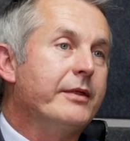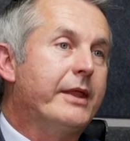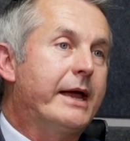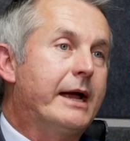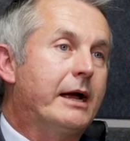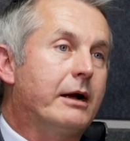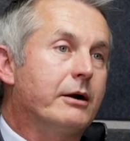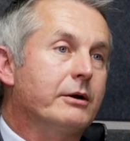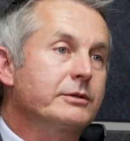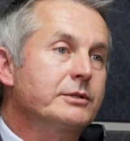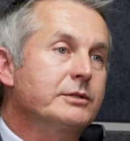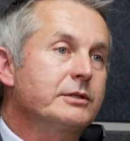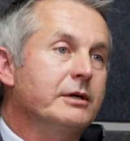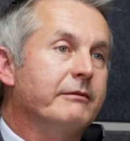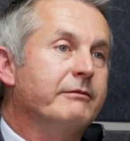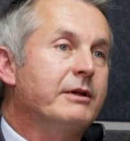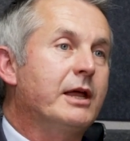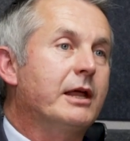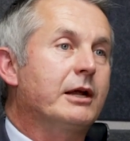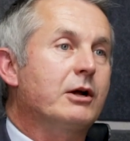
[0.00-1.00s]
the House
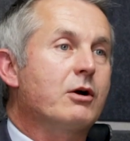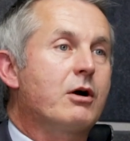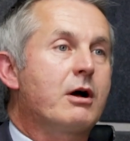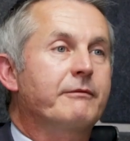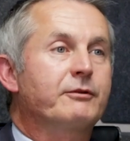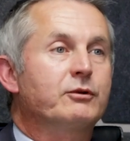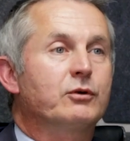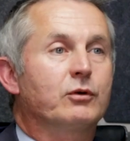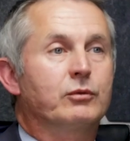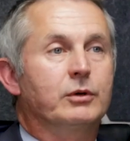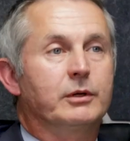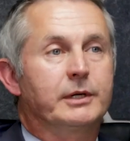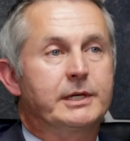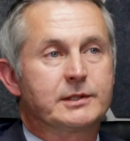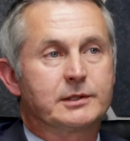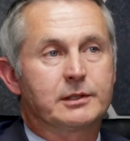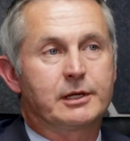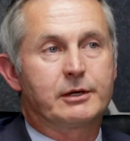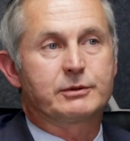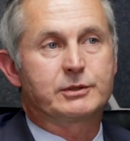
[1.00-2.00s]
of getting off to a really
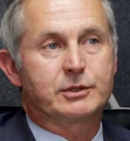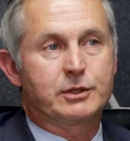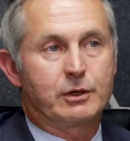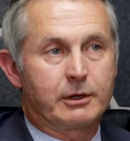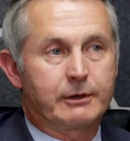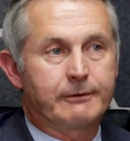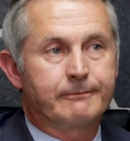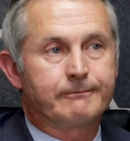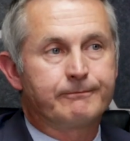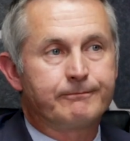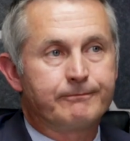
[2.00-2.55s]
slow start.